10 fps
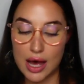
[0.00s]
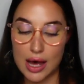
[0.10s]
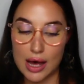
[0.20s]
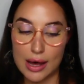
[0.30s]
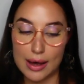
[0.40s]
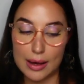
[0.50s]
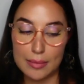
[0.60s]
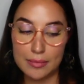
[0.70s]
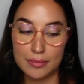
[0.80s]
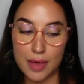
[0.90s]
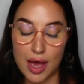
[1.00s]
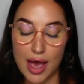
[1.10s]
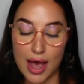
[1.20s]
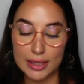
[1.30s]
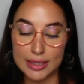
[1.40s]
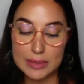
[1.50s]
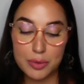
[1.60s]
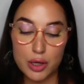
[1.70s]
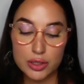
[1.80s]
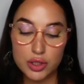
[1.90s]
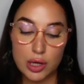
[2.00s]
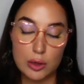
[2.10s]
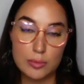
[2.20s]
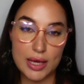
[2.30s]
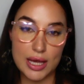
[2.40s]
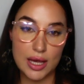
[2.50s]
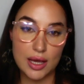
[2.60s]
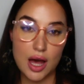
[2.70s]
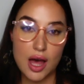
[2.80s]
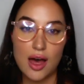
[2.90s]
And this person told me